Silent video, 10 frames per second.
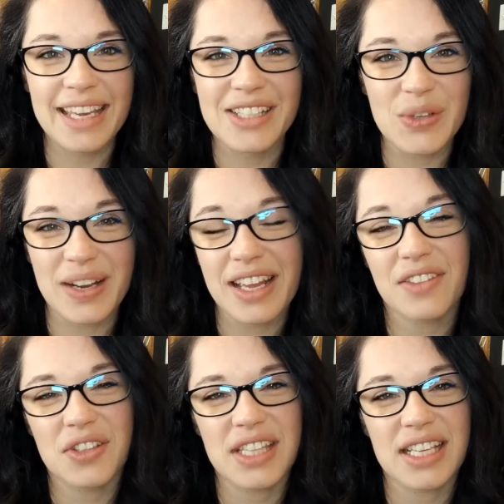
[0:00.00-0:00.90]
I can't do
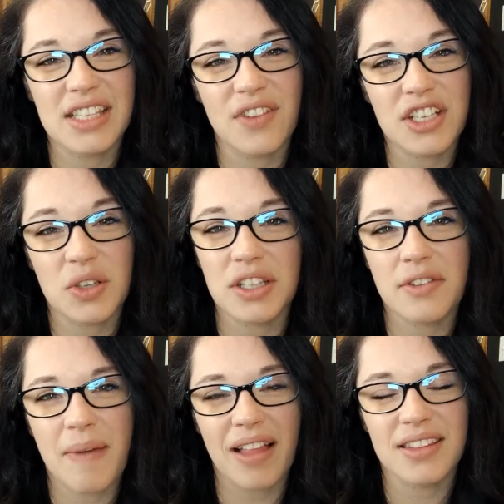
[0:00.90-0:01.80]
any of those things if I don't
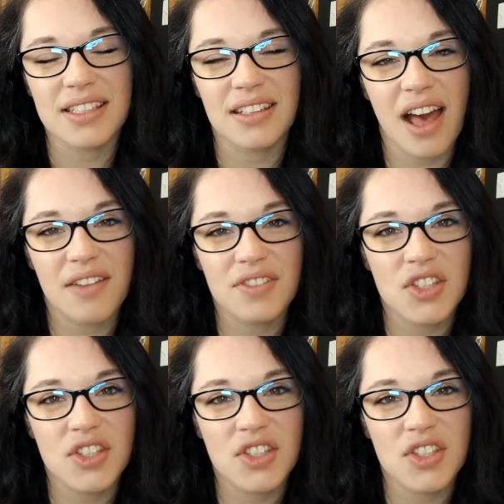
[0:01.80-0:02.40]
live a balanced life.